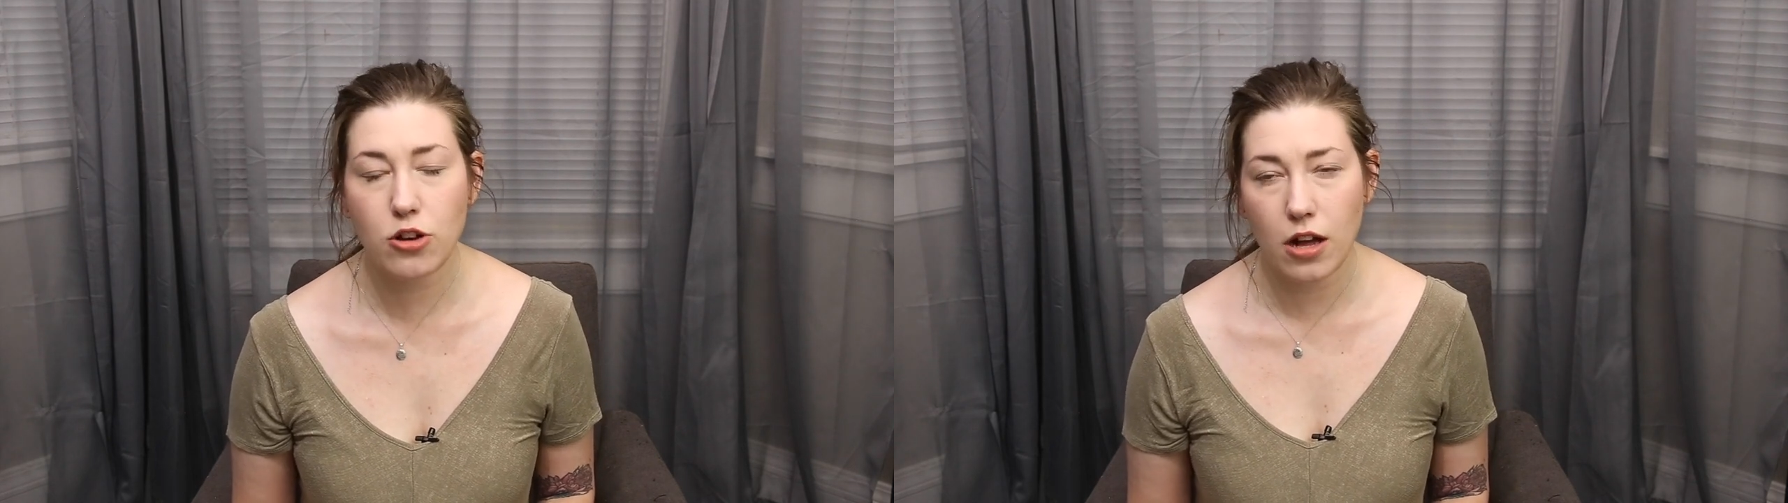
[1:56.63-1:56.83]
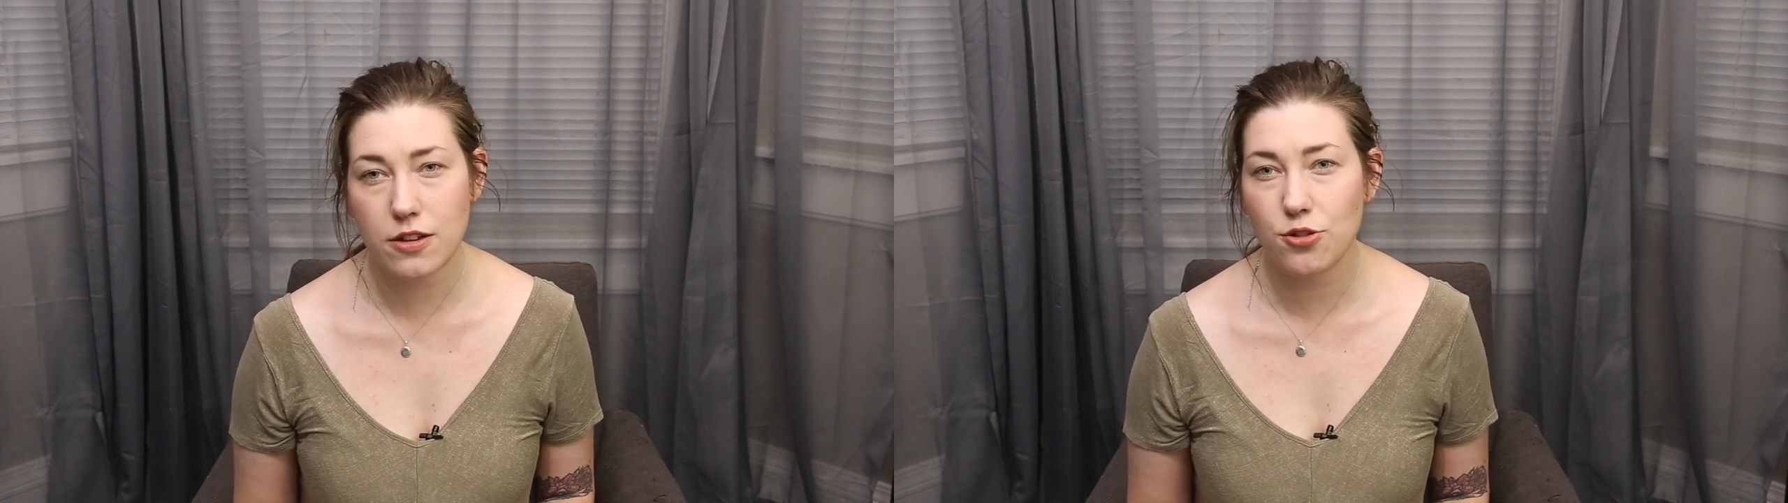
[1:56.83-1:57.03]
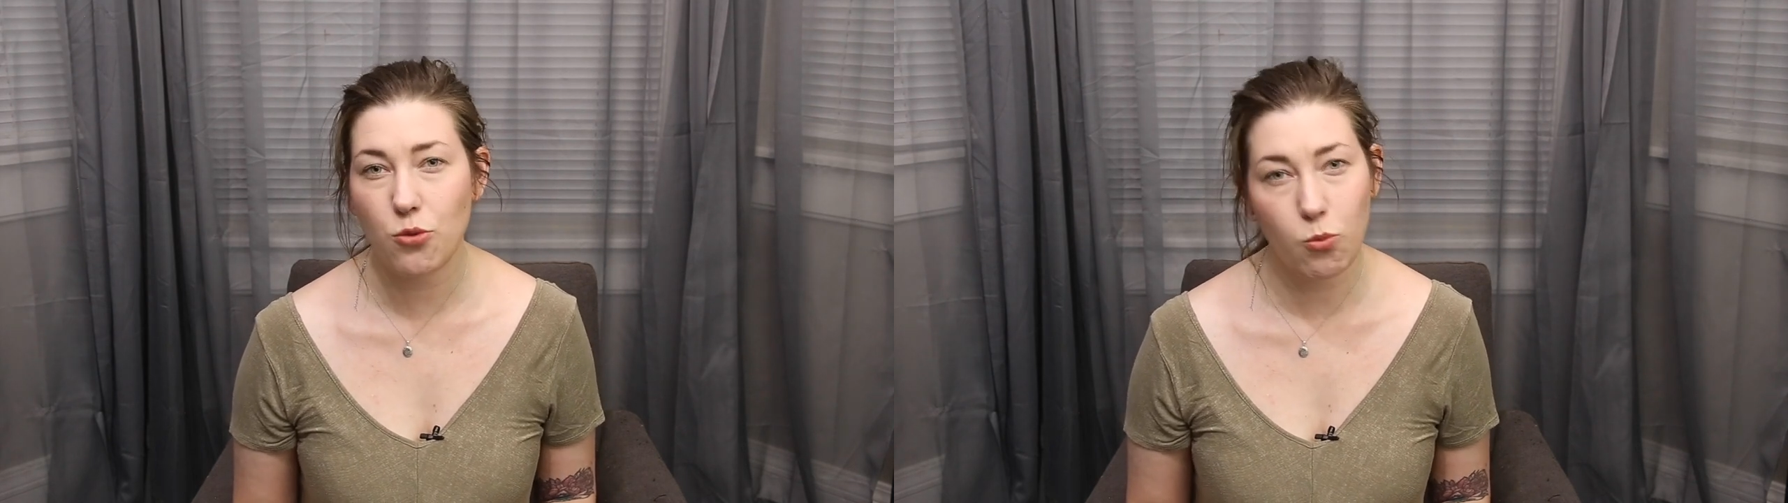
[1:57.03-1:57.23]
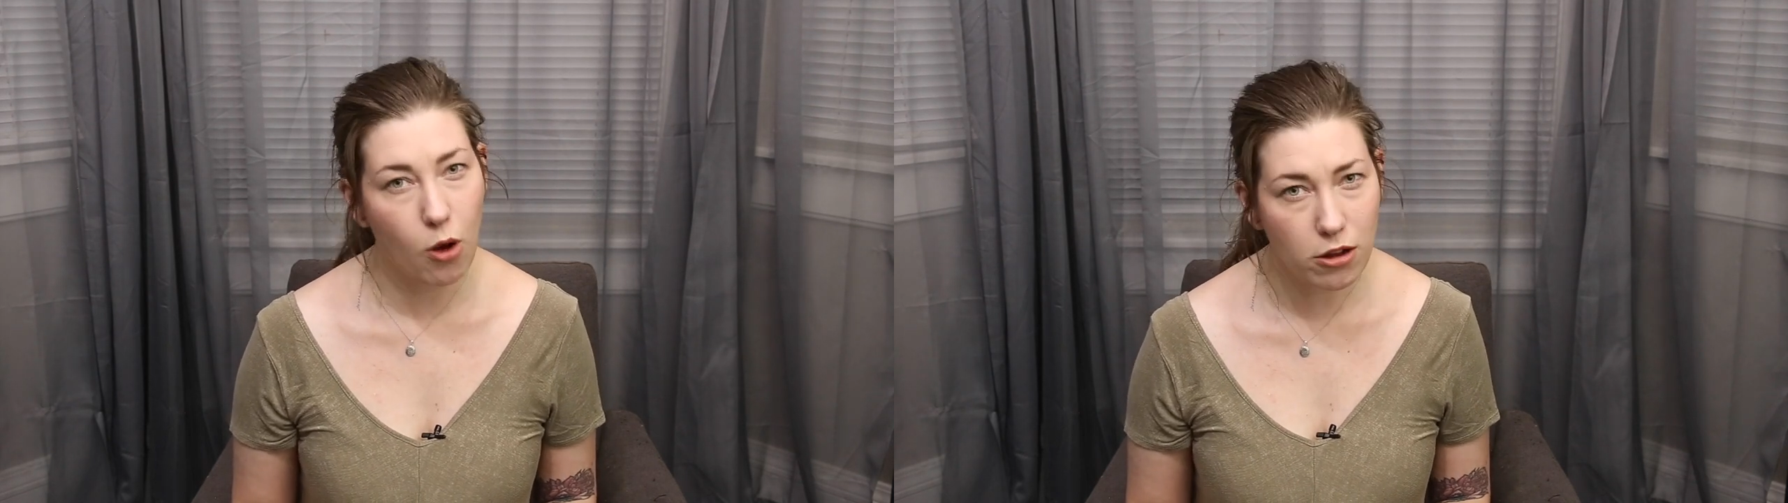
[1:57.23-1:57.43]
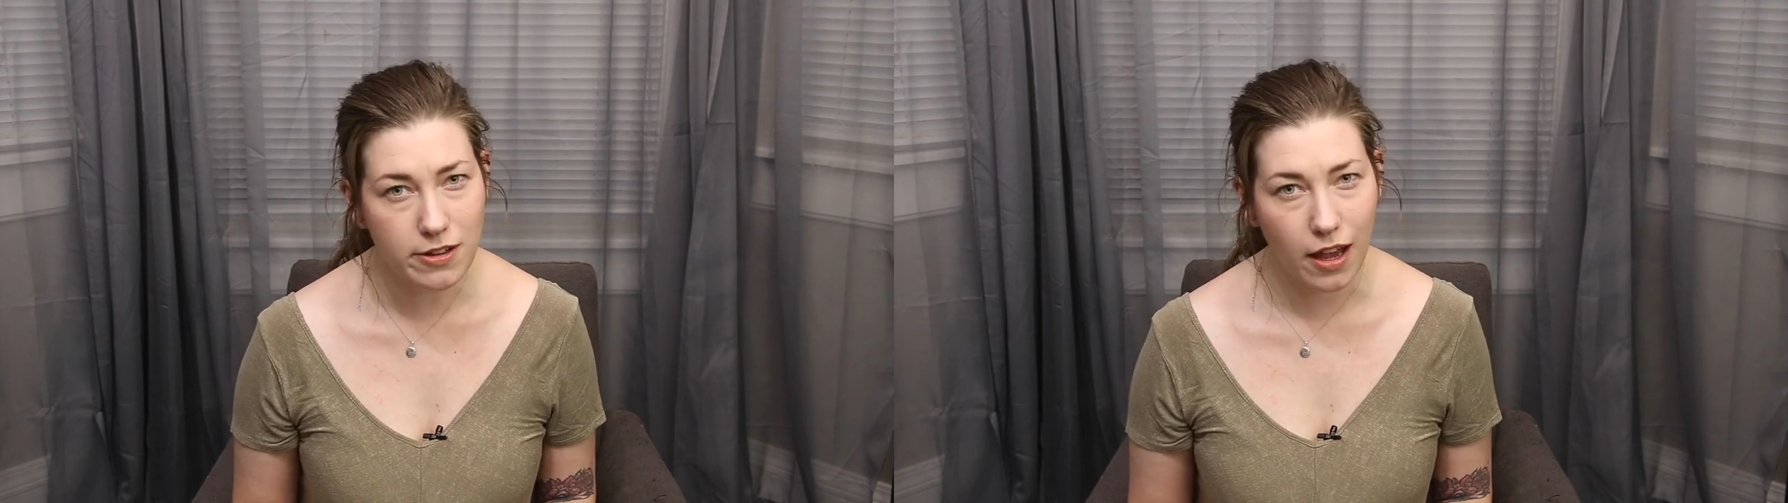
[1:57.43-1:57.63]
Colors
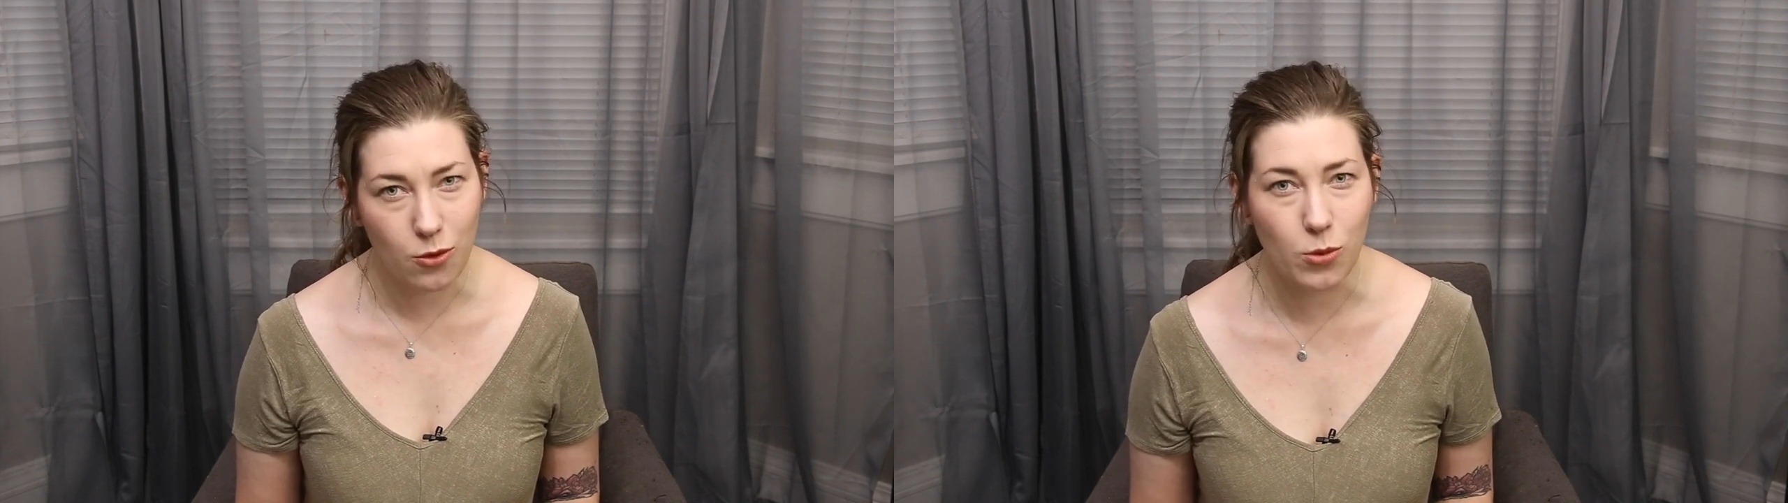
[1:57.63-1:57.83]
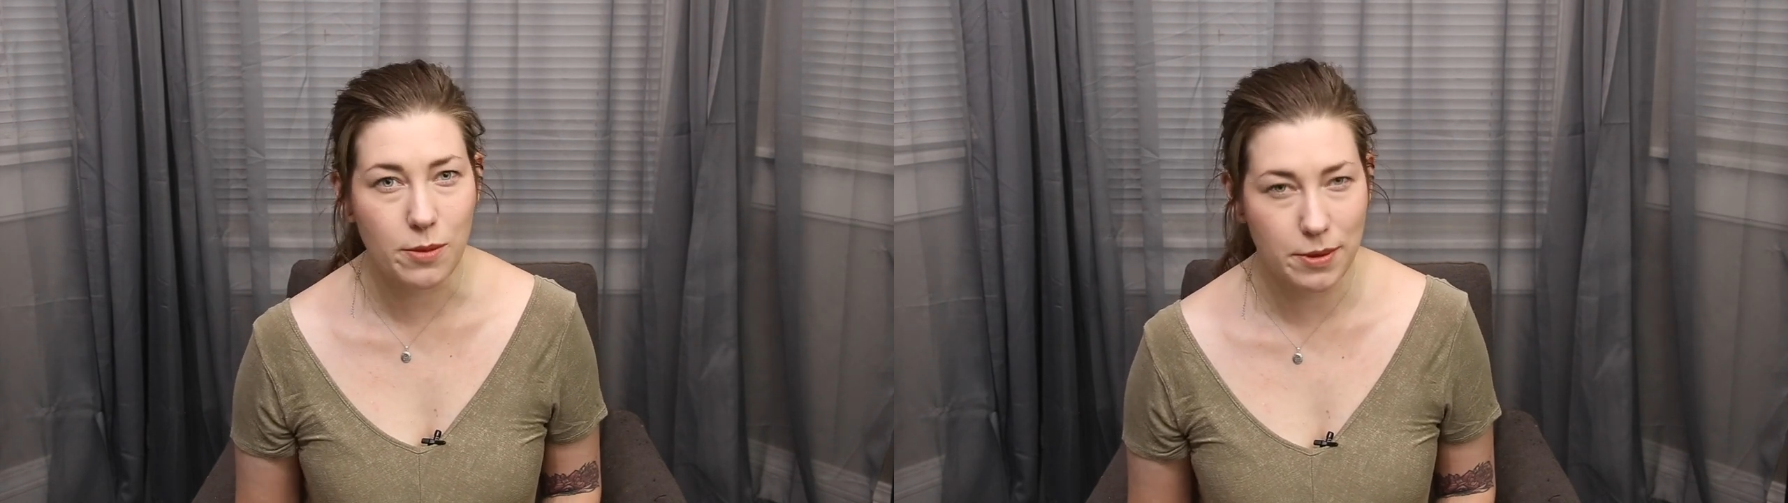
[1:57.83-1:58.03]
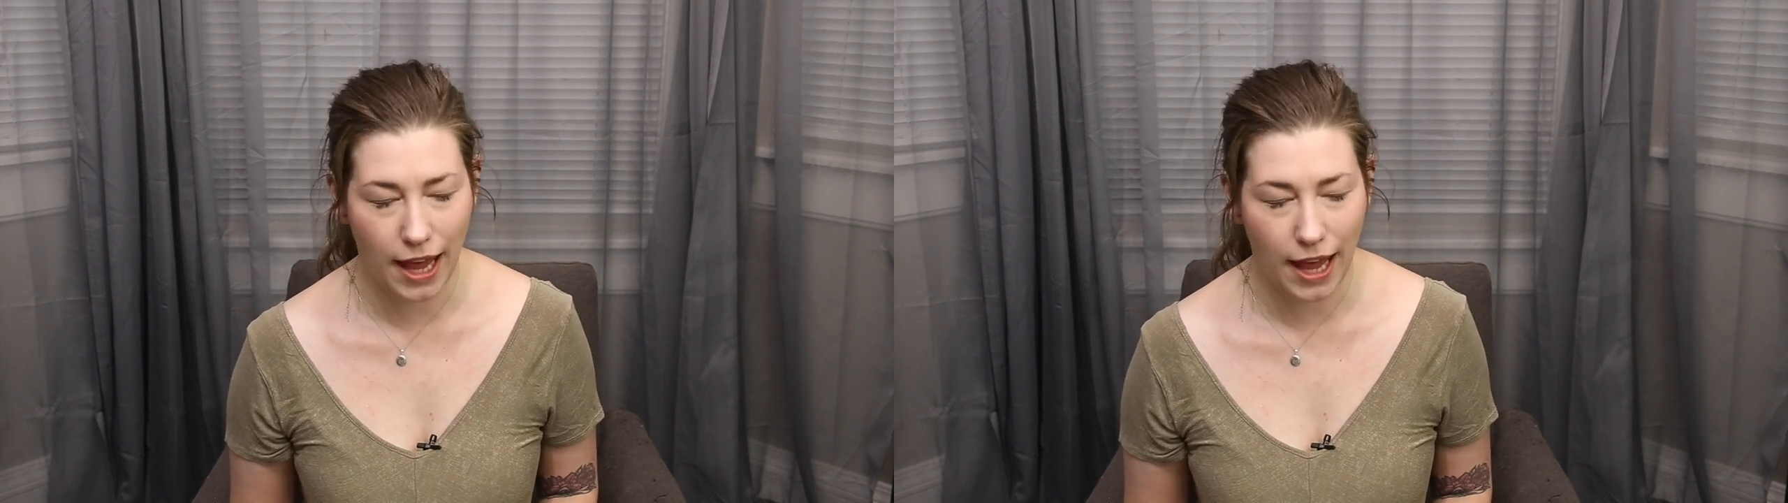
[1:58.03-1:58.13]
walnut with